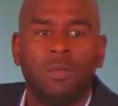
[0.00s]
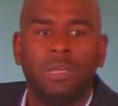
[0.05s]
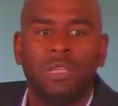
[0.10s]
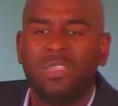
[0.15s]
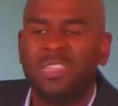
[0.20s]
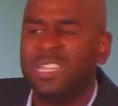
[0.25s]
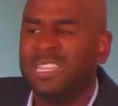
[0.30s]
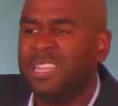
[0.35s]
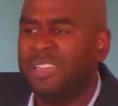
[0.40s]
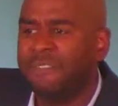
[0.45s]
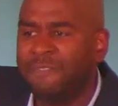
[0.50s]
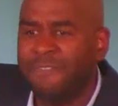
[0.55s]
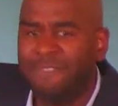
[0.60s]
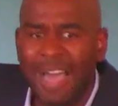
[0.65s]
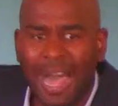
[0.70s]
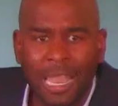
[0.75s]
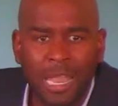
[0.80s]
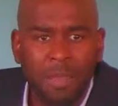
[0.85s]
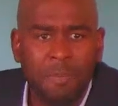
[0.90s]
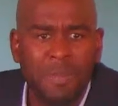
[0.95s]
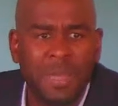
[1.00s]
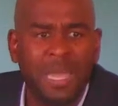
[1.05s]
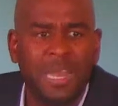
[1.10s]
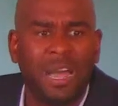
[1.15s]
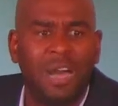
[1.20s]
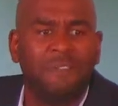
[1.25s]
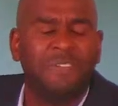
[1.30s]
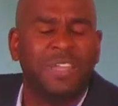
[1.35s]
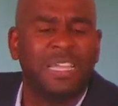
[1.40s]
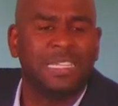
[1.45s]
the development
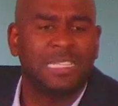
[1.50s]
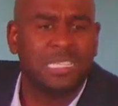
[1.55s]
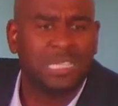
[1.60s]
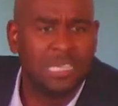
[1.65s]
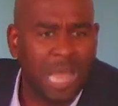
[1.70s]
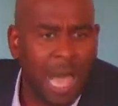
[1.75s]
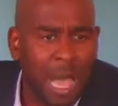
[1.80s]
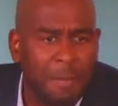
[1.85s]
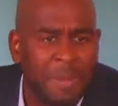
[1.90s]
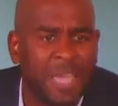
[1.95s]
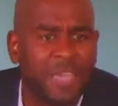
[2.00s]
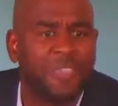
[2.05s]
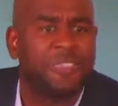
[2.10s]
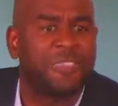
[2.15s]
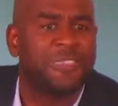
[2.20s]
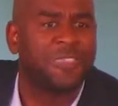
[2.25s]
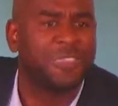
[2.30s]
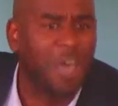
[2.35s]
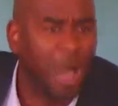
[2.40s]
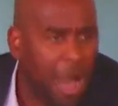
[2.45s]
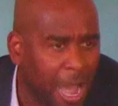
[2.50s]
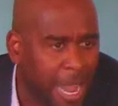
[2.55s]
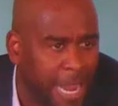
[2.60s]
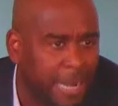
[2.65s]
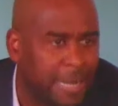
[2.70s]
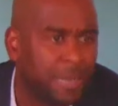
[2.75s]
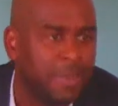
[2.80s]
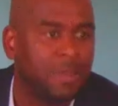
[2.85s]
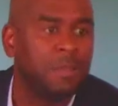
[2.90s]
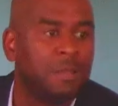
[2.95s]
of Islamic
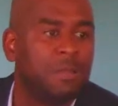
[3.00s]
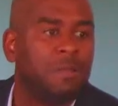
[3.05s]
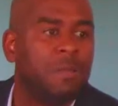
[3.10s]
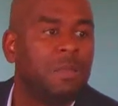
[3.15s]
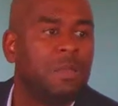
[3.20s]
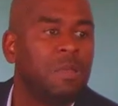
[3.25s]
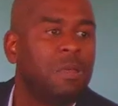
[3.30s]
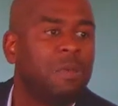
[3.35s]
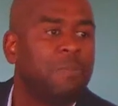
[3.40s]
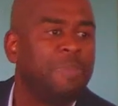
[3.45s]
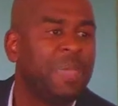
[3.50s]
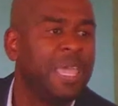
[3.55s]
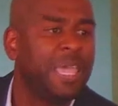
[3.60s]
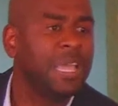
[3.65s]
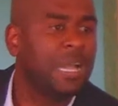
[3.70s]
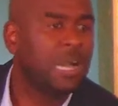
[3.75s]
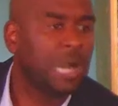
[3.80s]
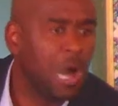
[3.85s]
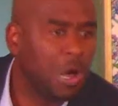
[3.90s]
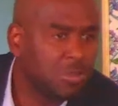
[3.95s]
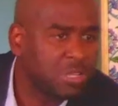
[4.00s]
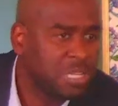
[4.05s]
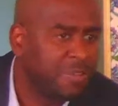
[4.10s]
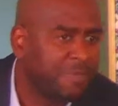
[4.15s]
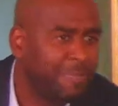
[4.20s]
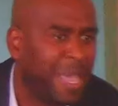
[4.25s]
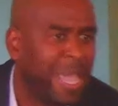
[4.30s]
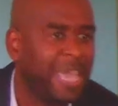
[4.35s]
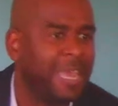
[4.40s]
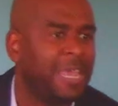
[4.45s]
thought being
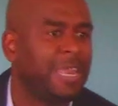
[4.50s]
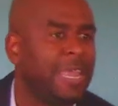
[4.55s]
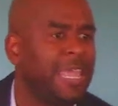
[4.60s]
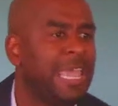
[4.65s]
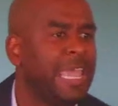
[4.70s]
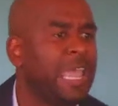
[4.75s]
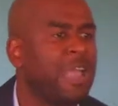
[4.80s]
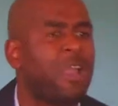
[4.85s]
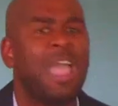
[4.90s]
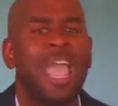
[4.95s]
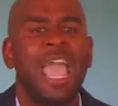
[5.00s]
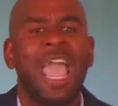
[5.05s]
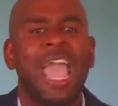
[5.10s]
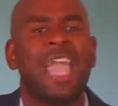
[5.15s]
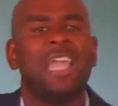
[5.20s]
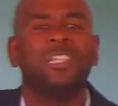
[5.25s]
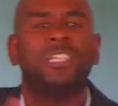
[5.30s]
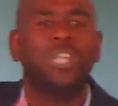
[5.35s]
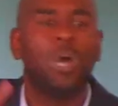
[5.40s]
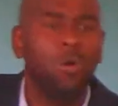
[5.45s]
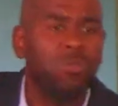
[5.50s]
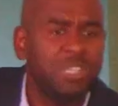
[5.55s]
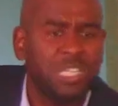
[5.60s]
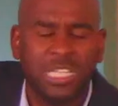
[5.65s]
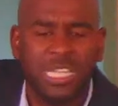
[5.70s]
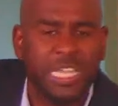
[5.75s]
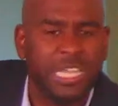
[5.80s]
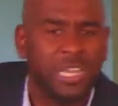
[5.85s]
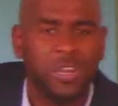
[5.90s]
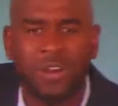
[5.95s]
cultivated here. And don't
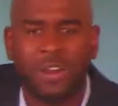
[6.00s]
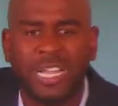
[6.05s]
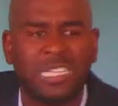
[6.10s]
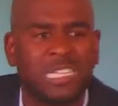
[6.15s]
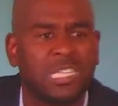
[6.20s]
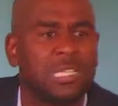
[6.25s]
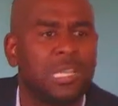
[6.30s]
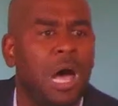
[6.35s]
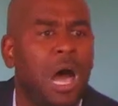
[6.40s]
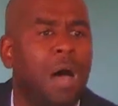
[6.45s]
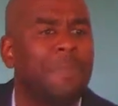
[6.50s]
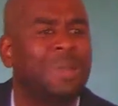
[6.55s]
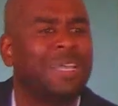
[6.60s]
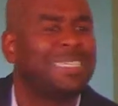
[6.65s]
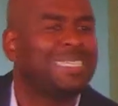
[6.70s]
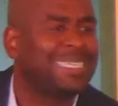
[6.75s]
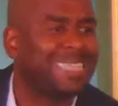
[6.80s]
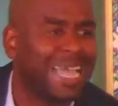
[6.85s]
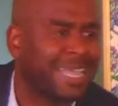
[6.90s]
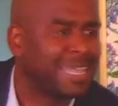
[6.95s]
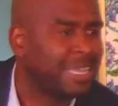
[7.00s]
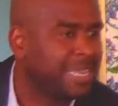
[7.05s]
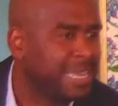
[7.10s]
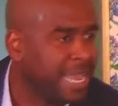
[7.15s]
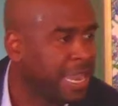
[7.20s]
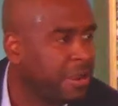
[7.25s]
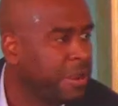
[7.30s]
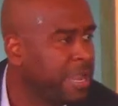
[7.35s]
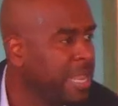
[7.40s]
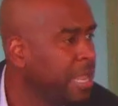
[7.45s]
see your Islam as
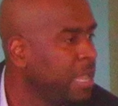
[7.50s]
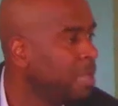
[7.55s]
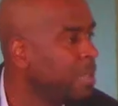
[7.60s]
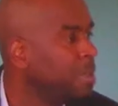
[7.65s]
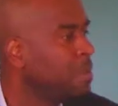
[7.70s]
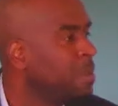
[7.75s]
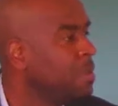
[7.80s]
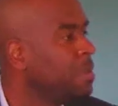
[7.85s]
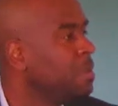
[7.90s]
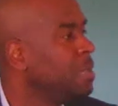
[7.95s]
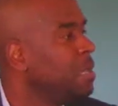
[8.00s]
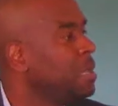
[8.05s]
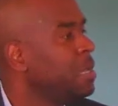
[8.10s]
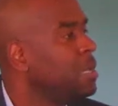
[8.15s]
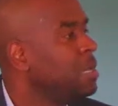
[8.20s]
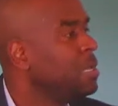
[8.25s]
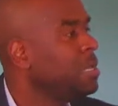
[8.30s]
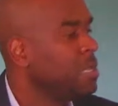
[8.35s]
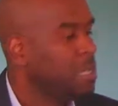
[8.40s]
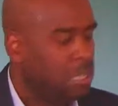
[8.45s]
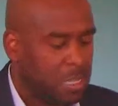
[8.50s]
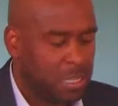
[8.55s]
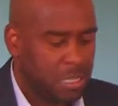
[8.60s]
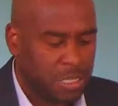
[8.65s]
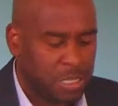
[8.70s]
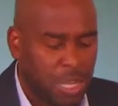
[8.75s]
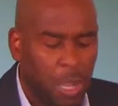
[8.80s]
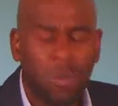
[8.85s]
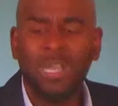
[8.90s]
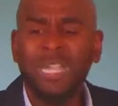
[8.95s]
secondary.
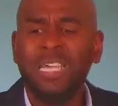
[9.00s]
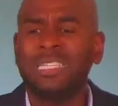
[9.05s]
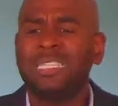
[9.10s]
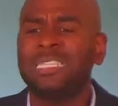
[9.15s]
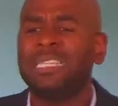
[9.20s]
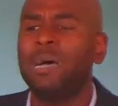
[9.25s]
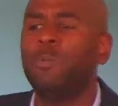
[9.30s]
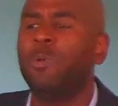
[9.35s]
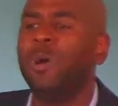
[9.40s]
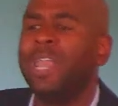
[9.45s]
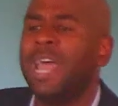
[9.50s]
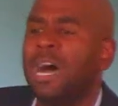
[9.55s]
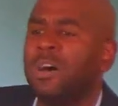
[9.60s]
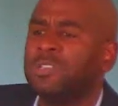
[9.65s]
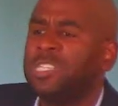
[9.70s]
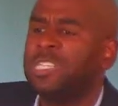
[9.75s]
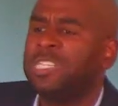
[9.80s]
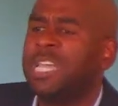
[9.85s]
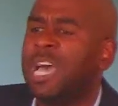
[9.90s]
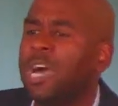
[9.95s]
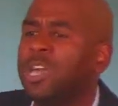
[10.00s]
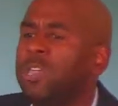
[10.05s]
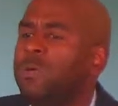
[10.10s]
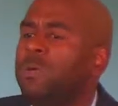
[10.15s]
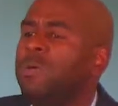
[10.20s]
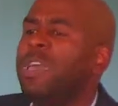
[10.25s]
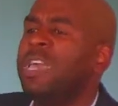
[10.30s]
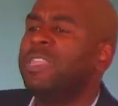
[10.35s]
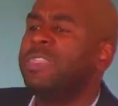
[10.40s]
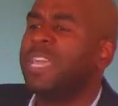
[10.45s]
Don't let someone else tell you
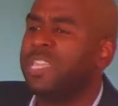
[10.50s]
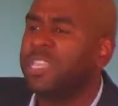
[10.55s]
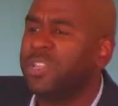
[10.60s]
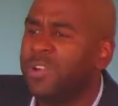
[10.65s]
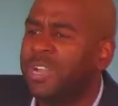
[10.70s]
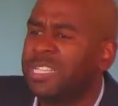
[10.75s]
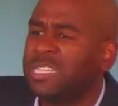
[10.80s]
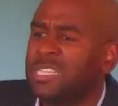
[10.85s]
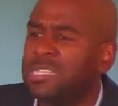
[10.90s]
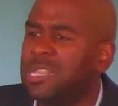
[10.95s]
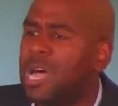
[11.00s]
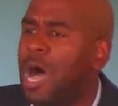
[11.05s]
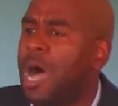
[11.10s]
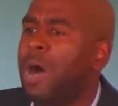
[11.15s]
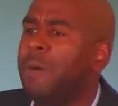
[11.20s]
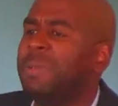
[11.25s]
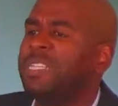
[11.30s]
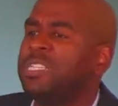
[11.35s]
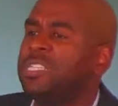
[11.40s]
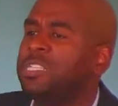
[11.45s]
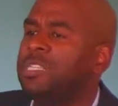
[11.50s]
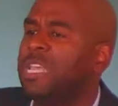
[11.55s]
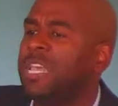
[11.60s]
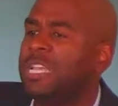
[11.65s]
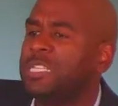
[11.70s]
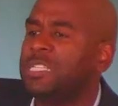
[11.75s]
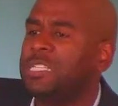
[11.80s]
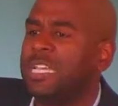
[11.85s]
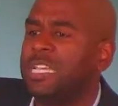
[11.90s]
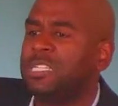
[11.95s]
that your Islam is,
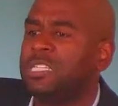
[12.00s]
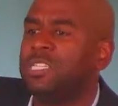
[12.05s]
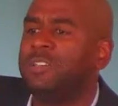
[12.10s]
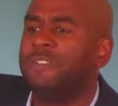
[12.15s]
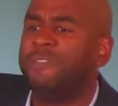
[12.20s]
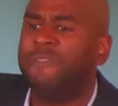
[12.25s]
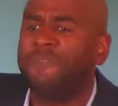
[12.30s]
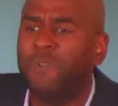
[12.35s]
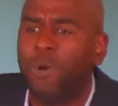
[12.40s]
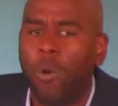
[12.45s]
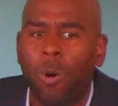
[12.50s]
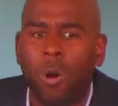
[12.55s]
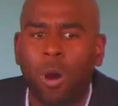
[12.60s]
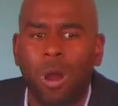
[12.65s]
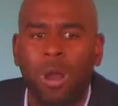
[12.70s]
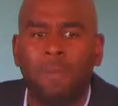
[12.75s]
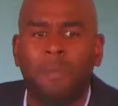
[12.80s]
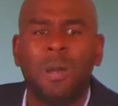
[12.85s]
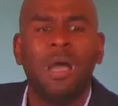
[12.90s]
is, is the form